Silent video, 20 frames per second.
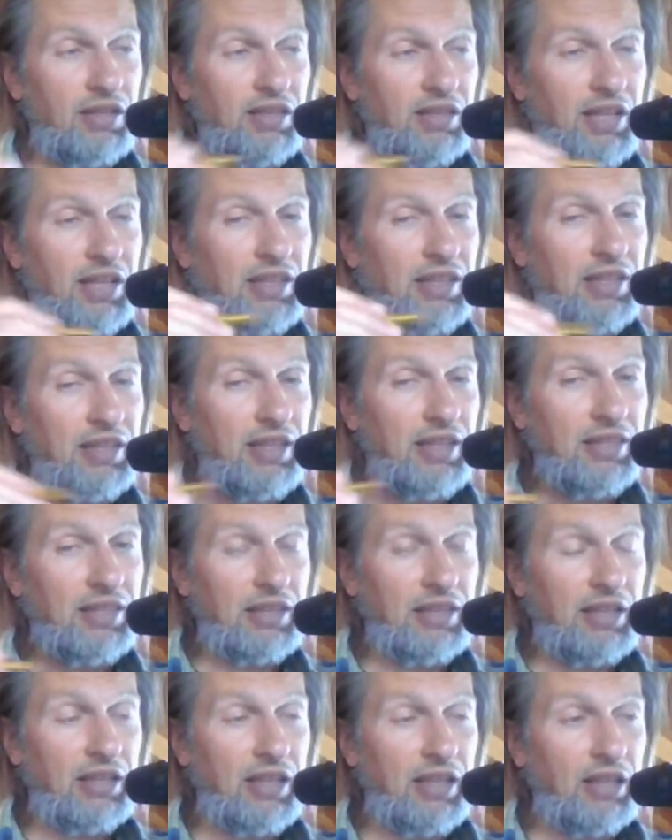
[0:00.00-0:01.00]
ta ta ta ta
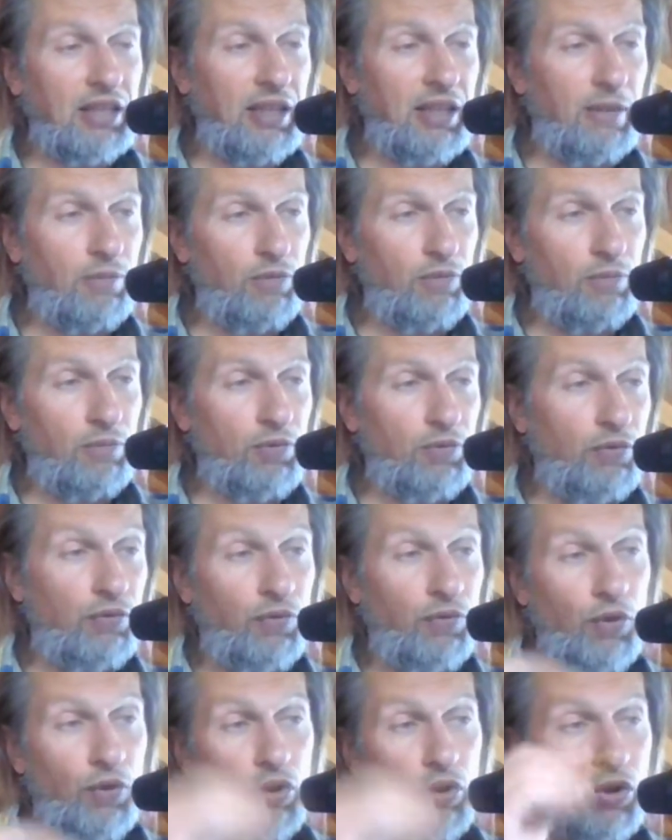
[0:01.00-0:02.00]
ta ta ta,
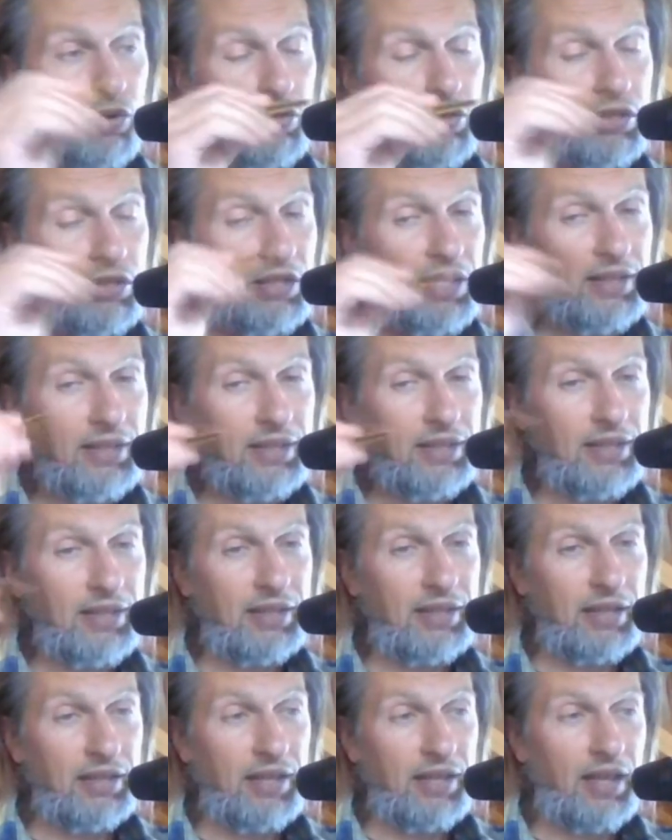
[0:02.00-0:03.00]
for ta ta ta
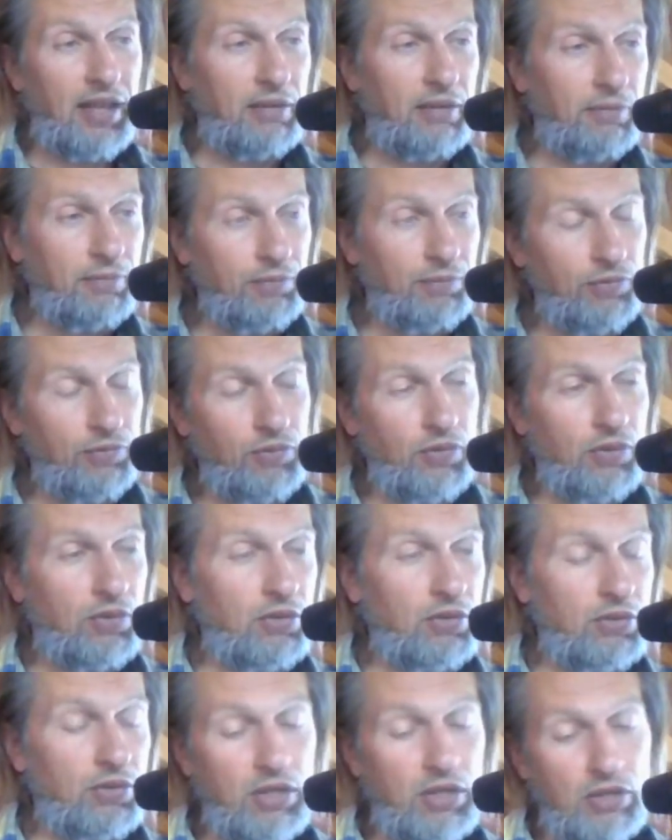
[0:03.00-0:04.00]
ta ta.
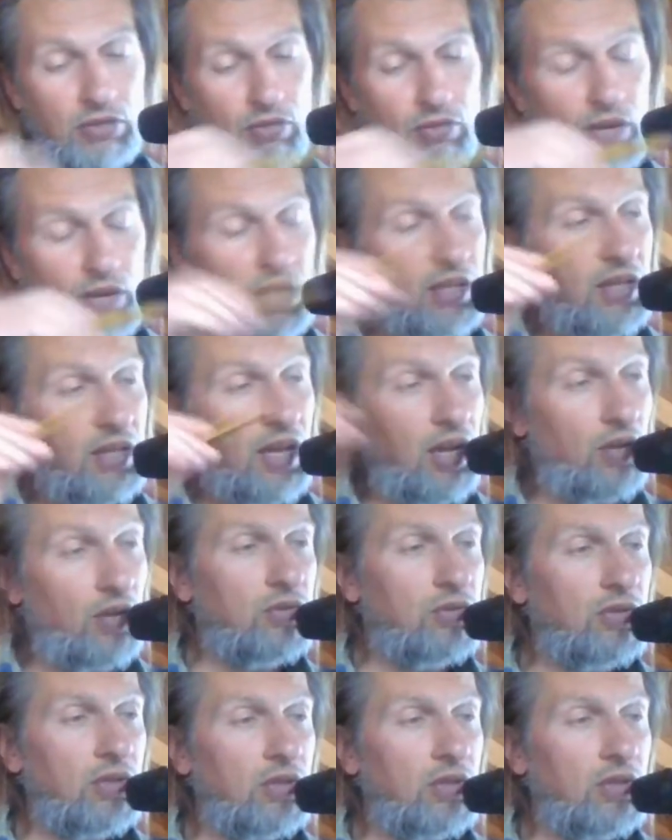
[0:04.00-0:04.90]
Just write down